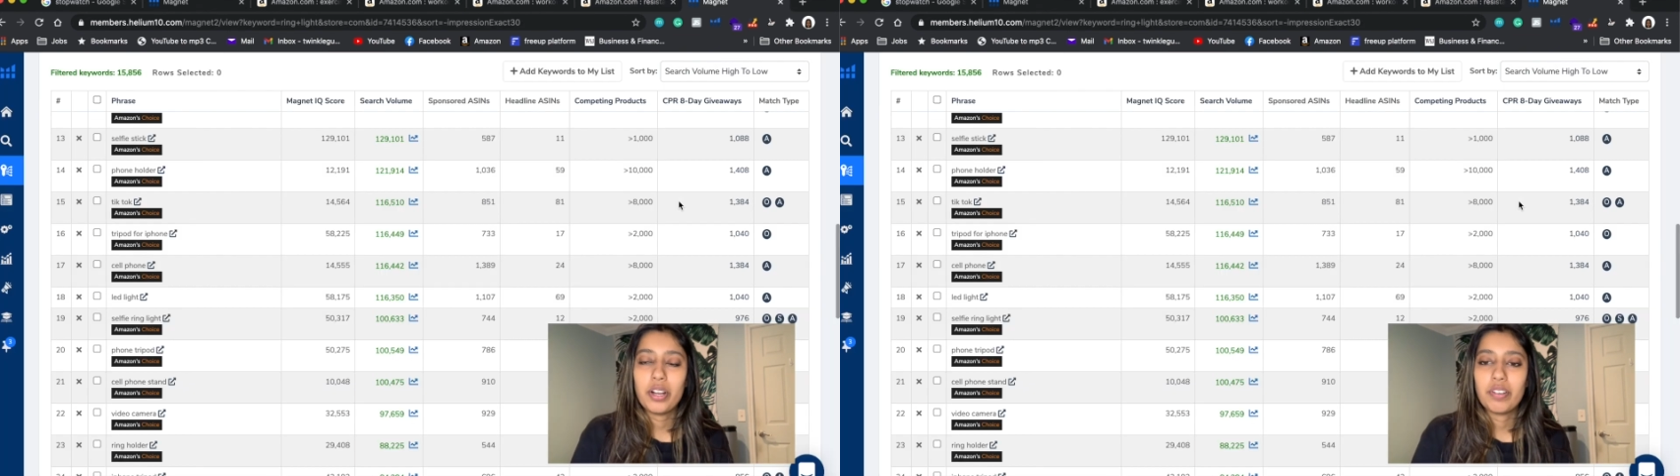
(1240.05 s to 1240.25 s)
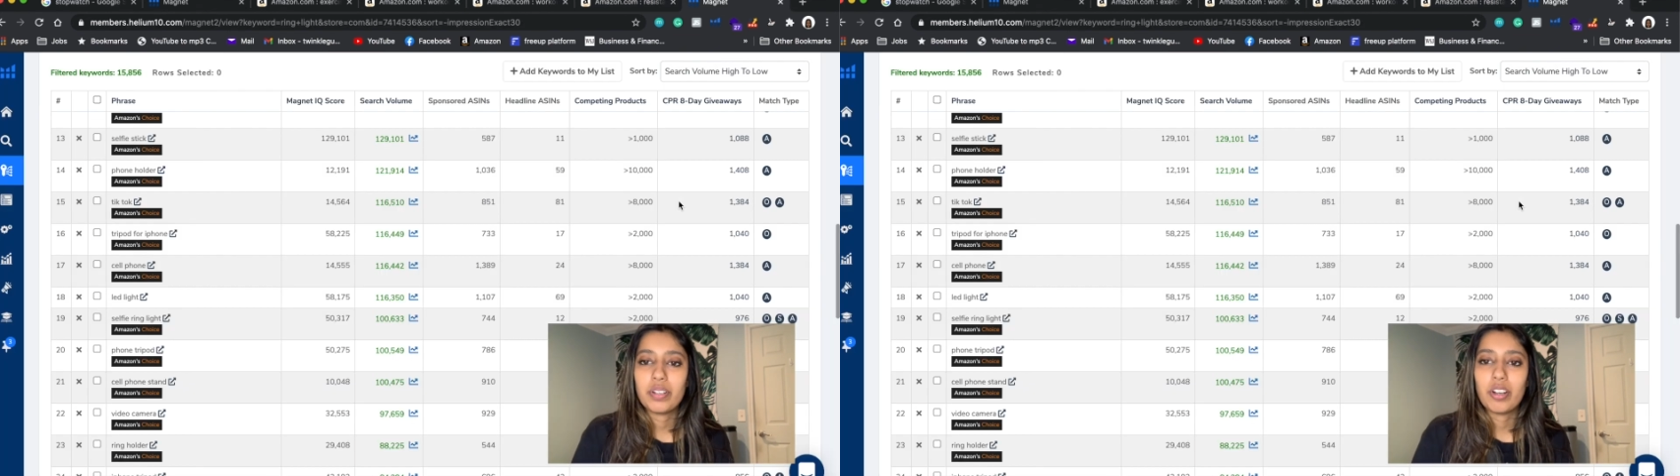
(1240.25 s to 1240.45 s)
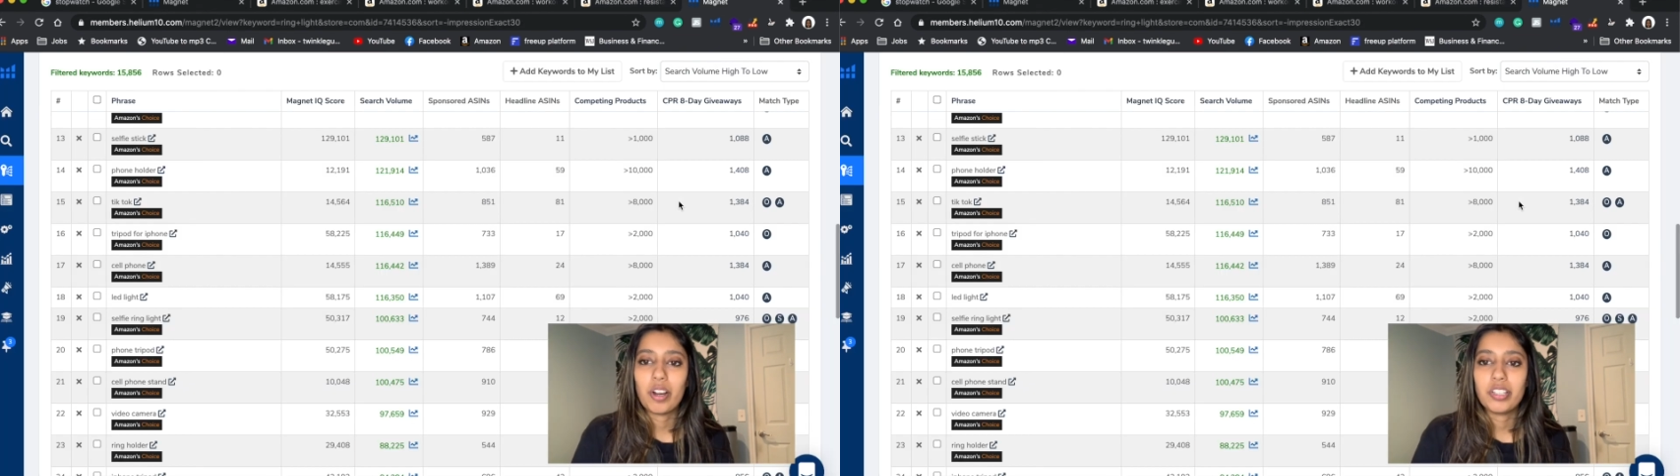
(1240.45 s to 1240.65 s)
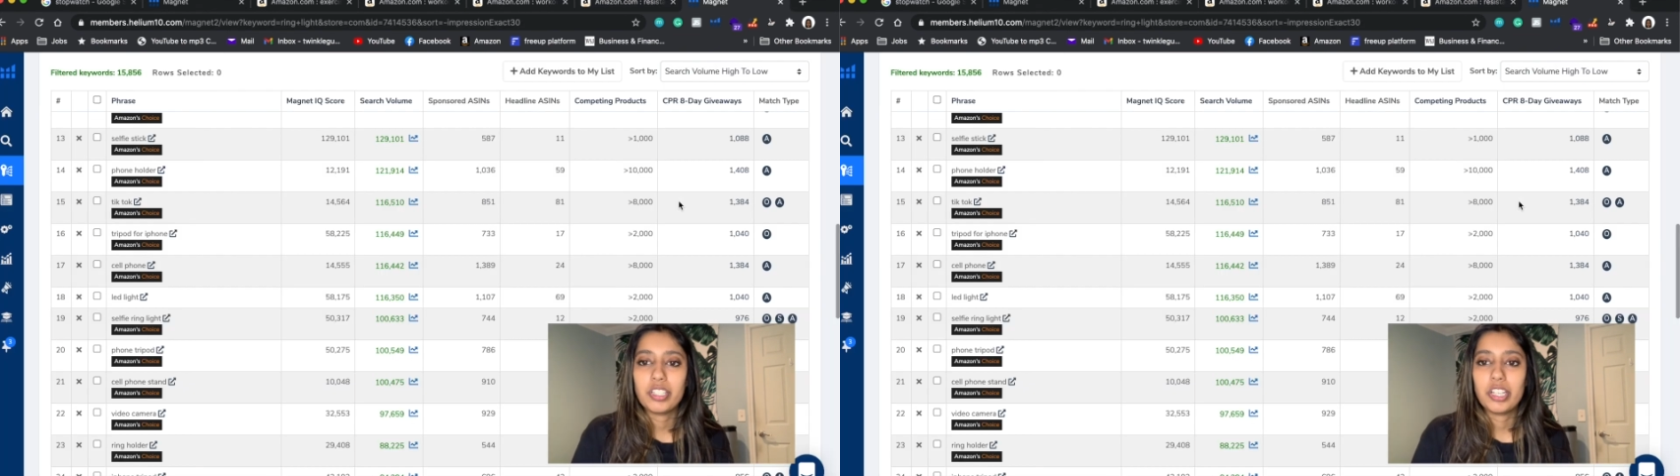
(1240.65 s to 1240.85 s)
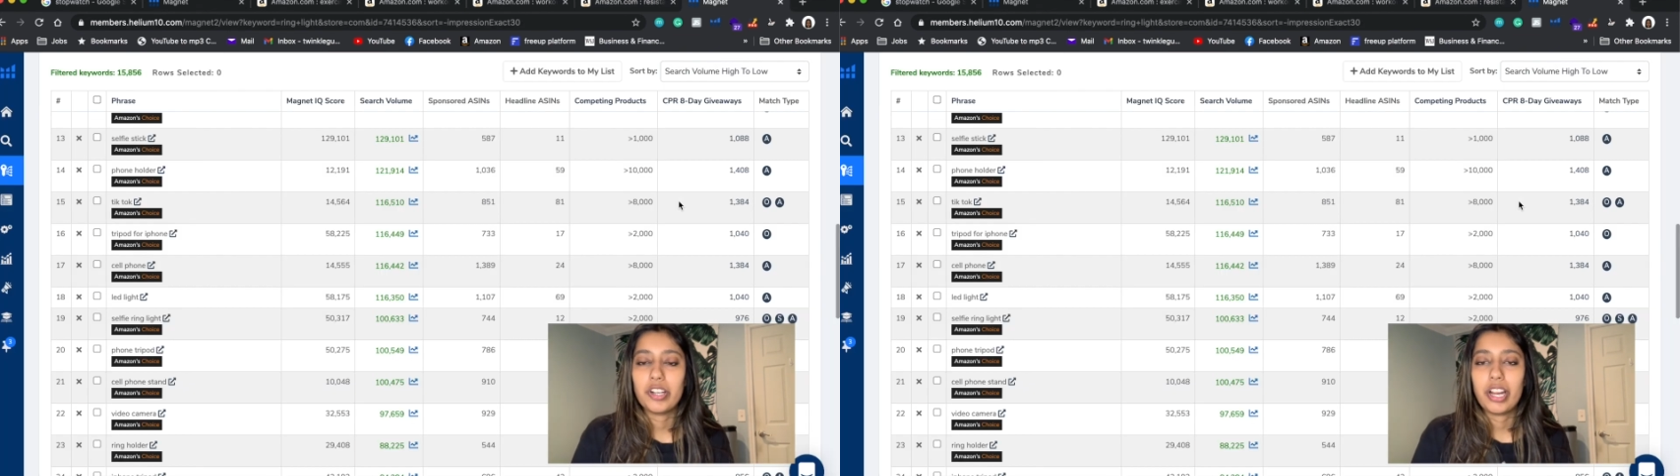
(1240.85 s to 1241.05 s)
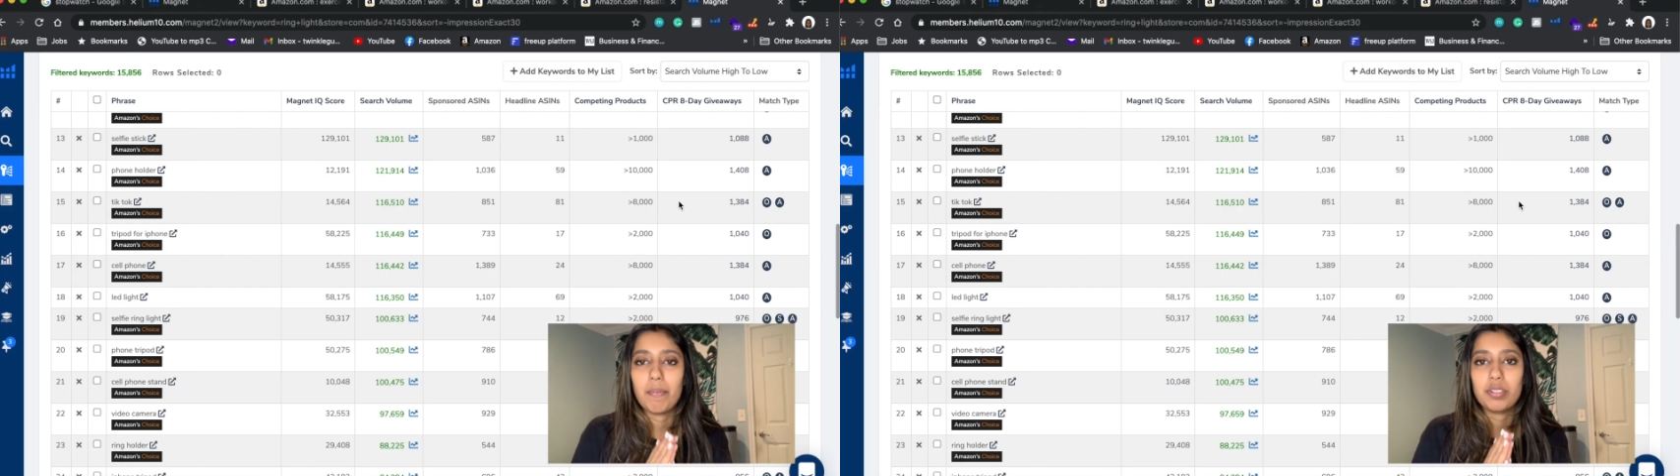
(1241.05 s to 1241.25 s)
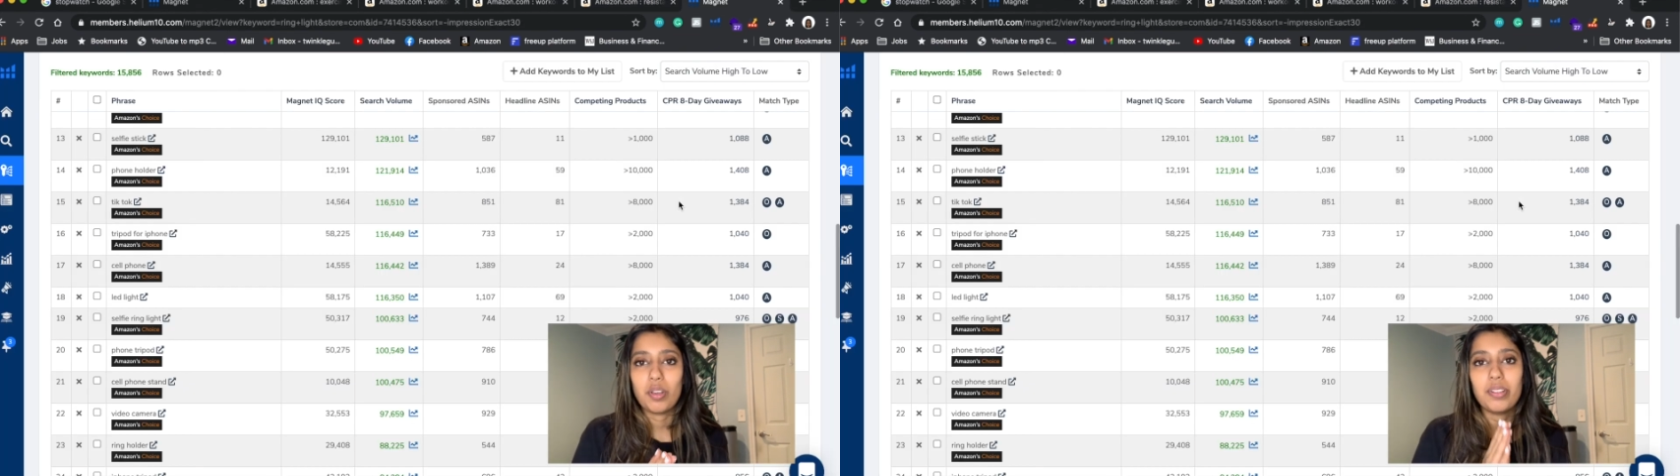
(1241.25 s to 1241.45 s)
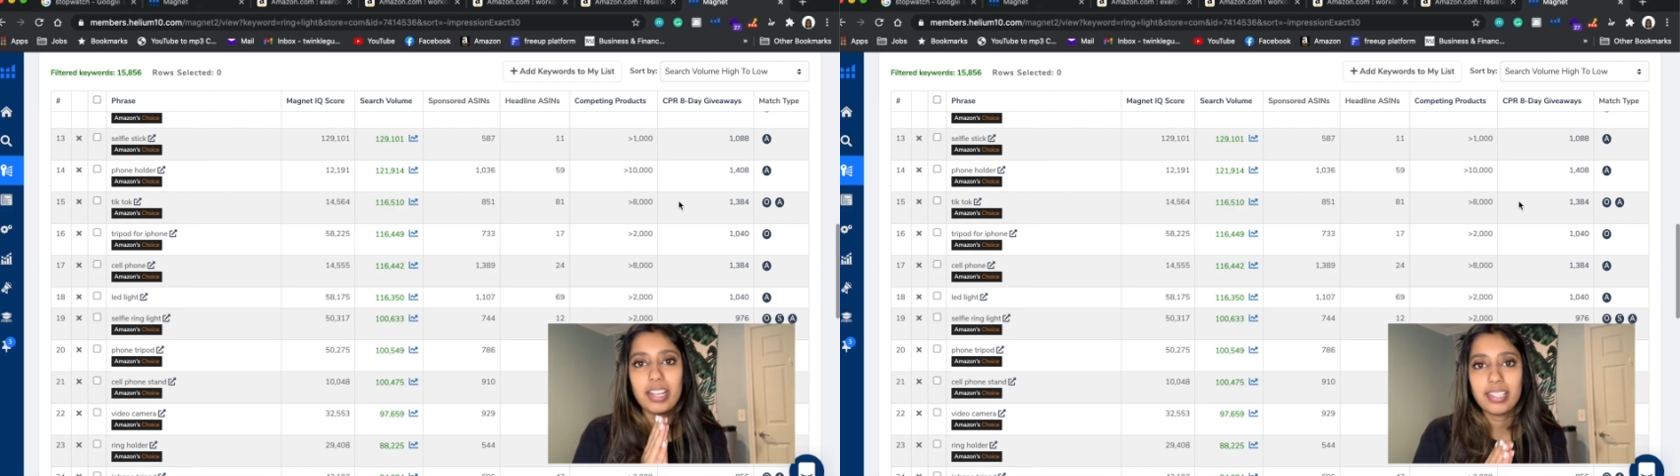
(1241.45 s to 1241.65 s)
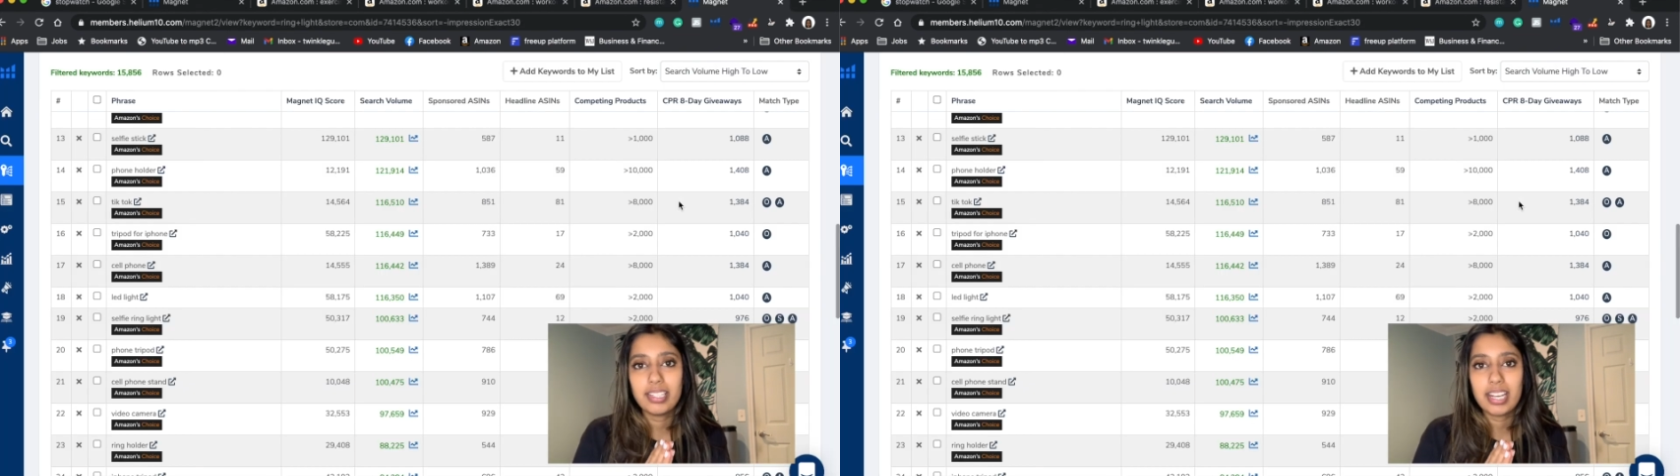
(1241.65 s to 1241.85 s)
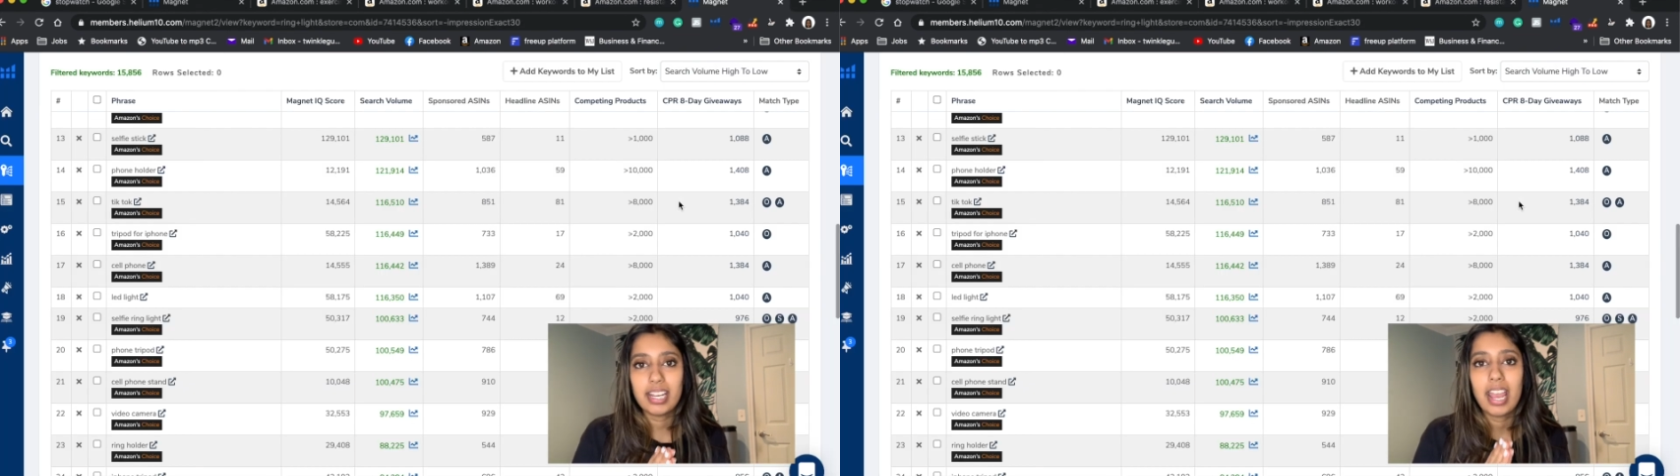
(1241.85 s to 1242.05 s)
in regards to your Amazon
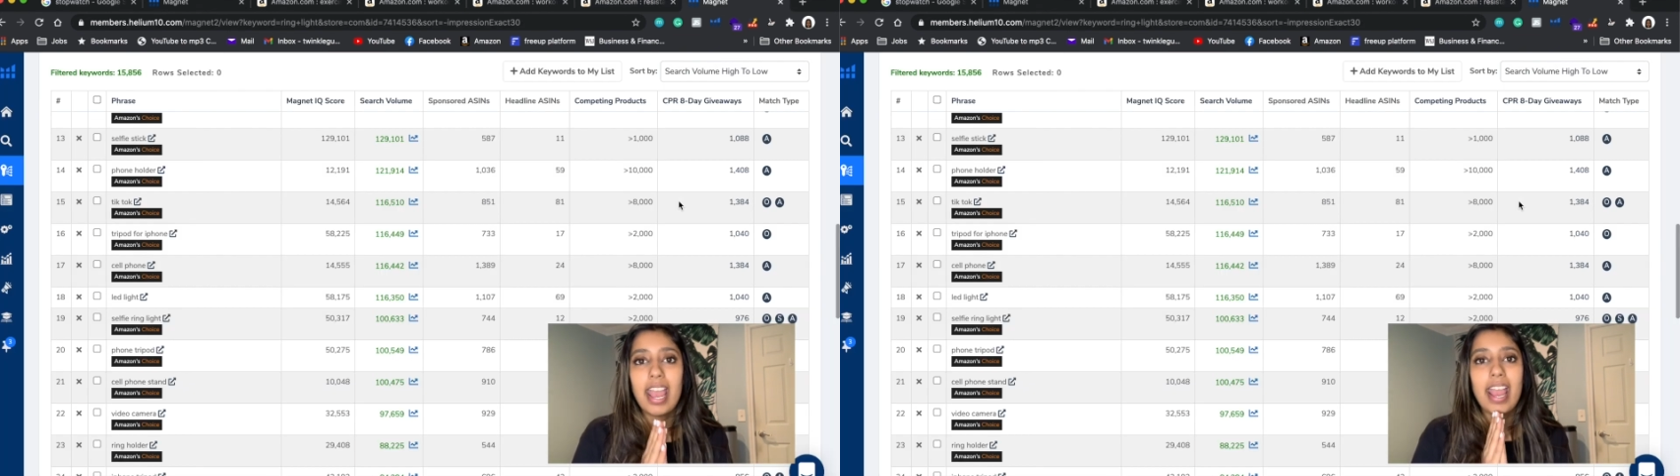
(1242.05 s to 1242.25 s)
listing.